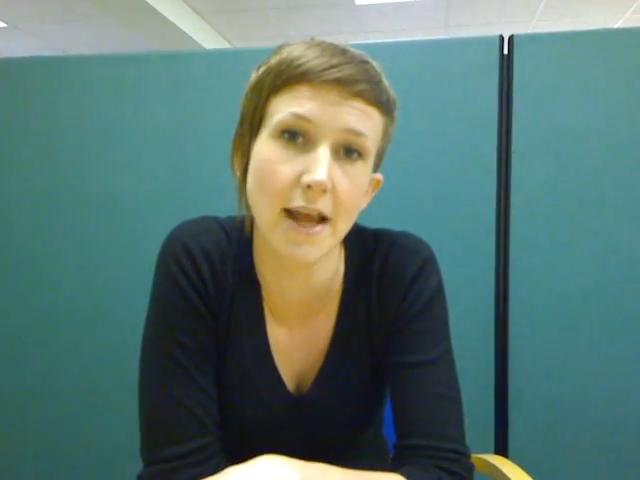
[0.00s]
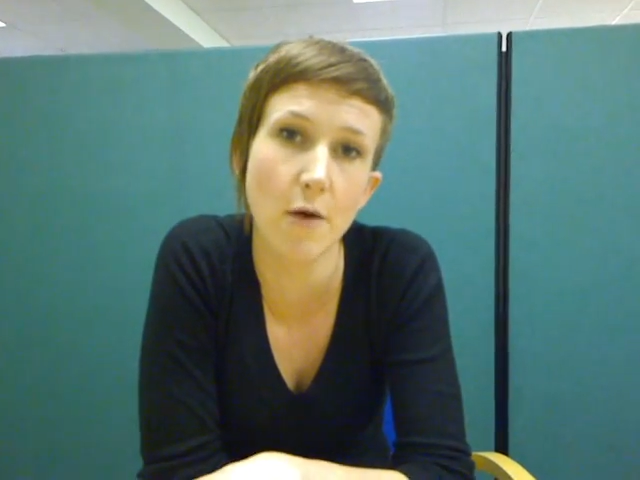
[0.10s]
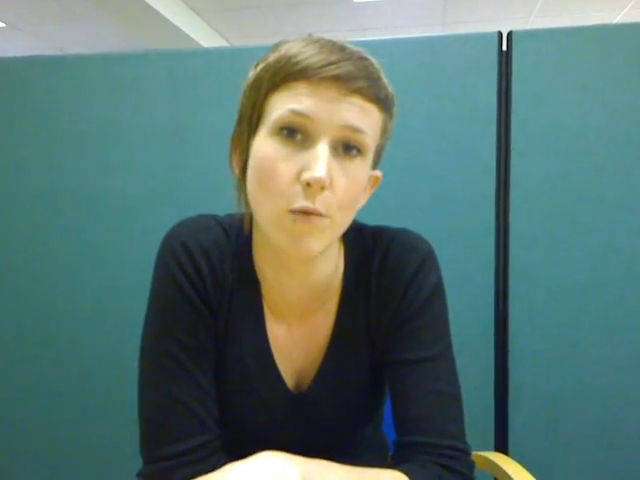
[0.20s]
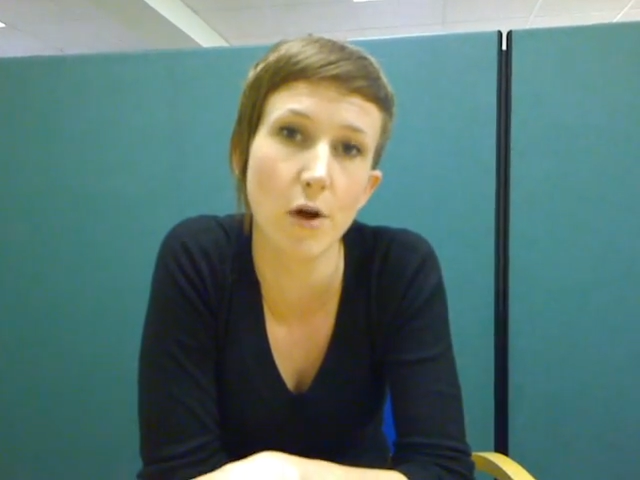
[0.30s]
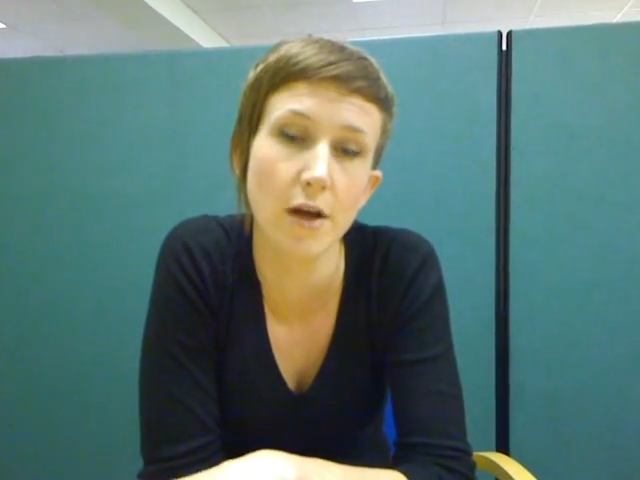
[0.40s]

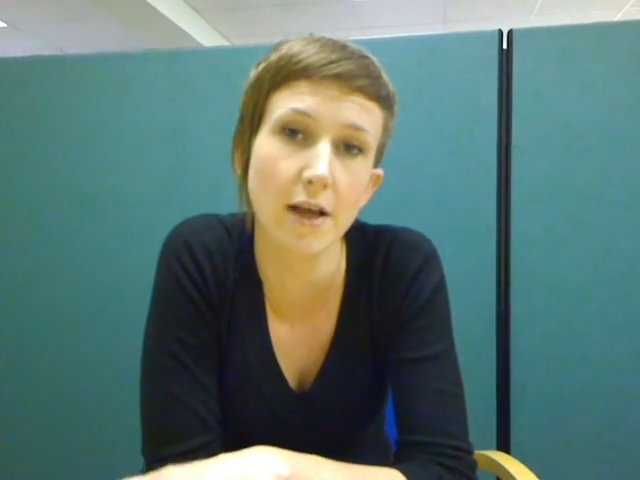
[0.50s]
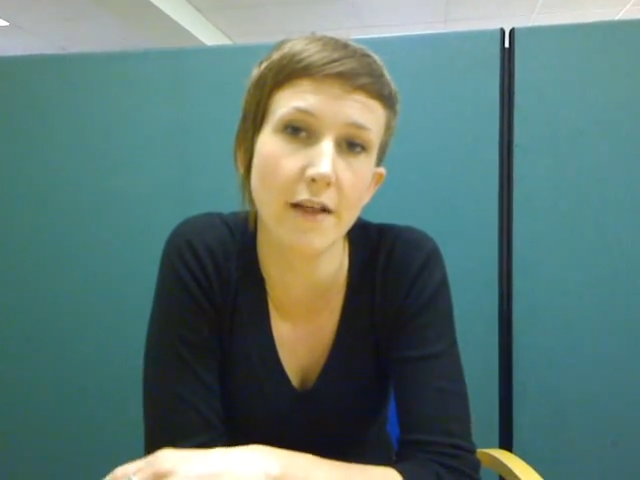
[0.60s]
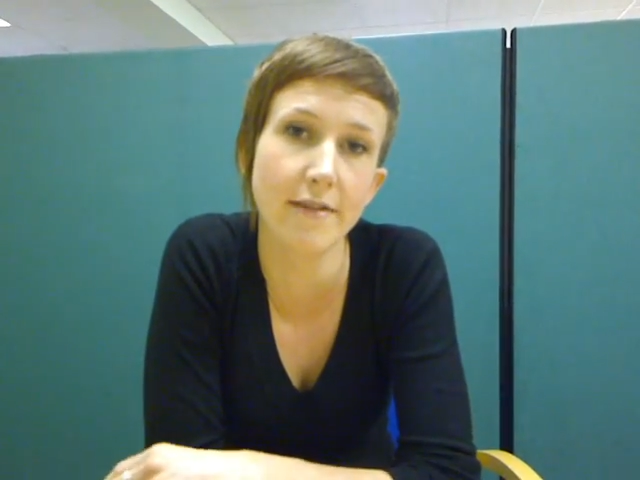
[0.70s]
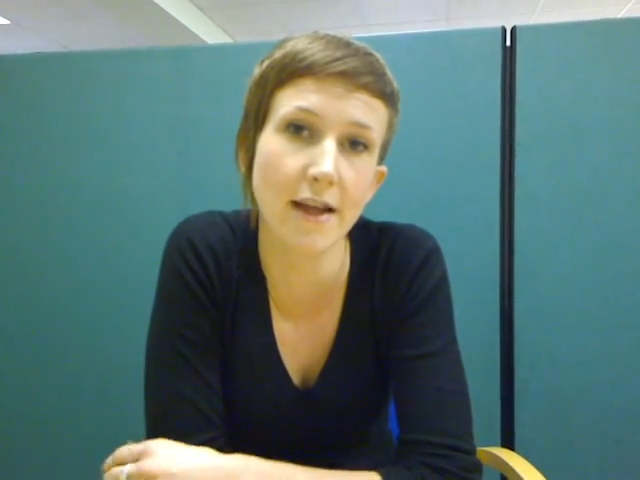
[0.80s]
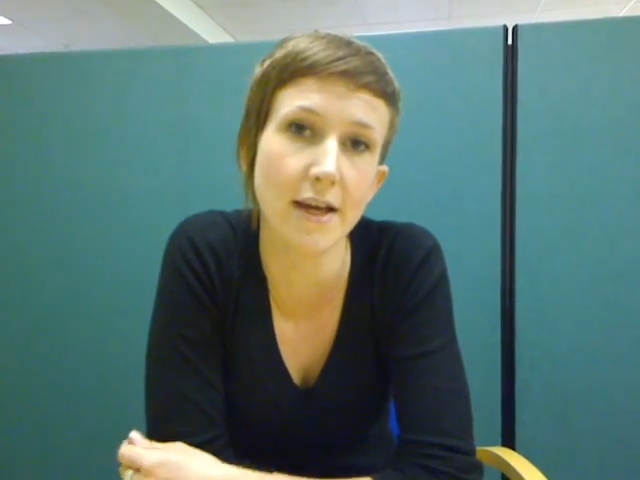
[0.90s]
network,
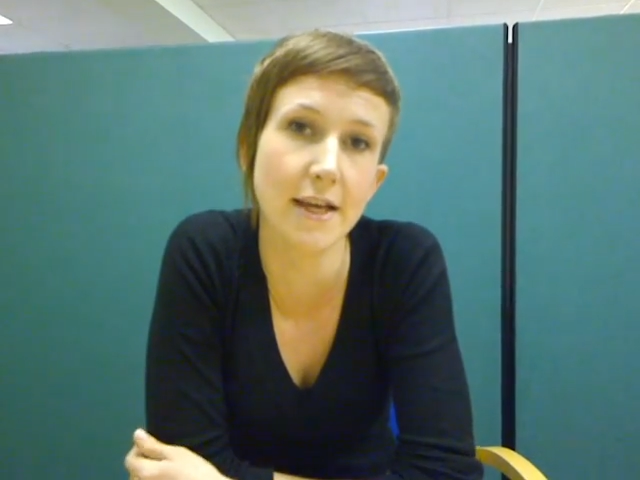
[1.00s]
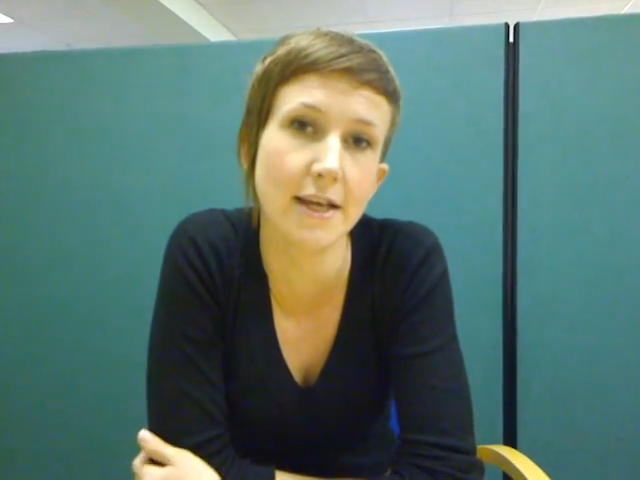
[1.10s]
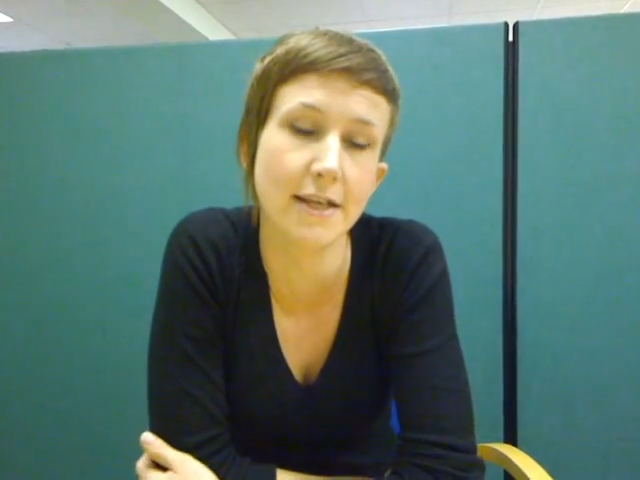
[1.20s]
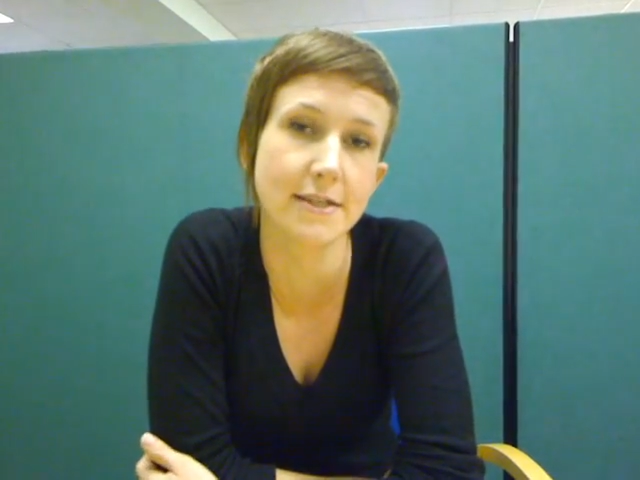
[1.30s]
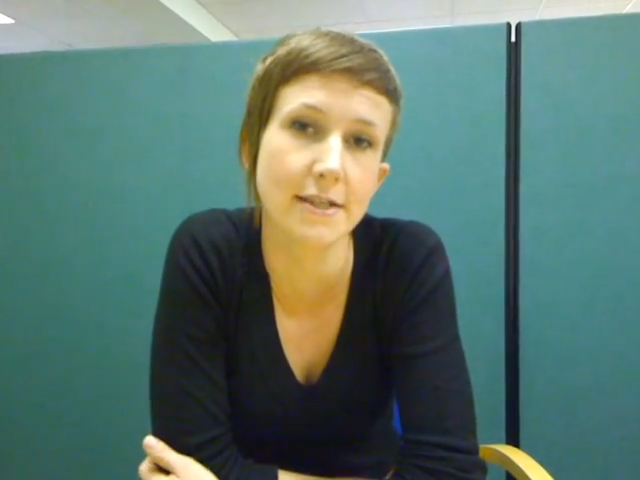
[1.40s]
and that
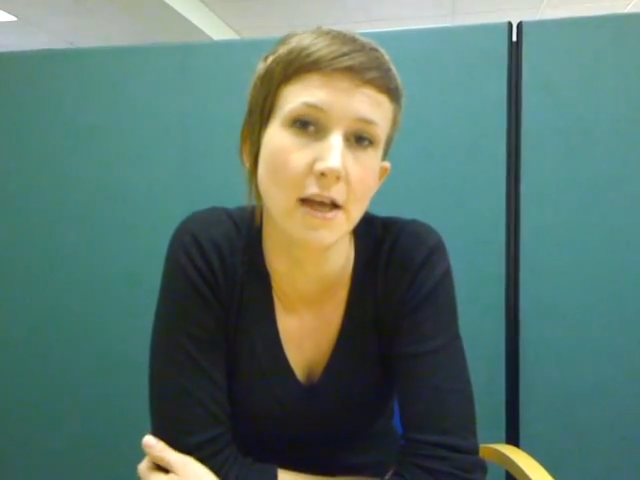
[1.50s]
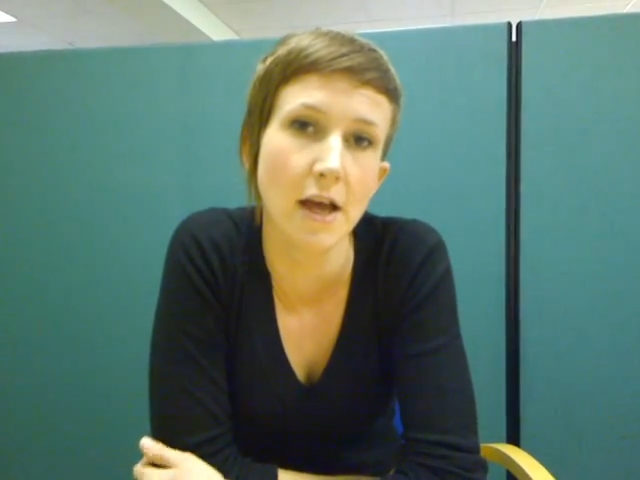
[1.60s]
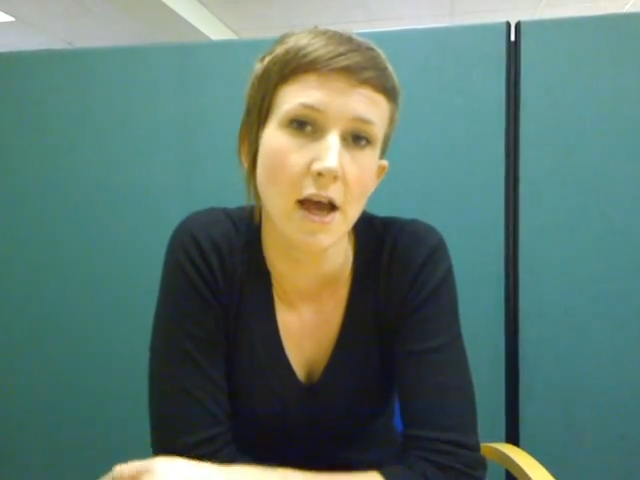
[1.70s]
is